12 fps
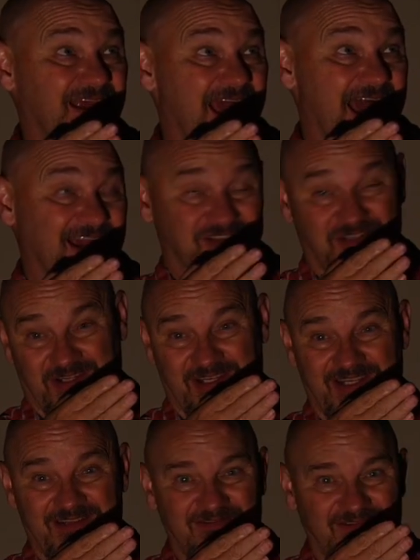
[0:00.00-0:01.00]

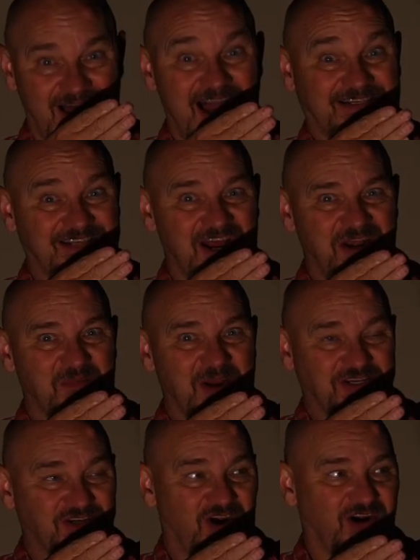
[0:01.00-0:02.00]
actually locked onto my
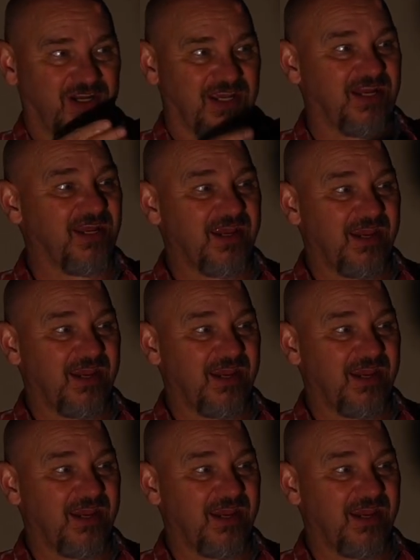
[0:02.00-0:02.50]
target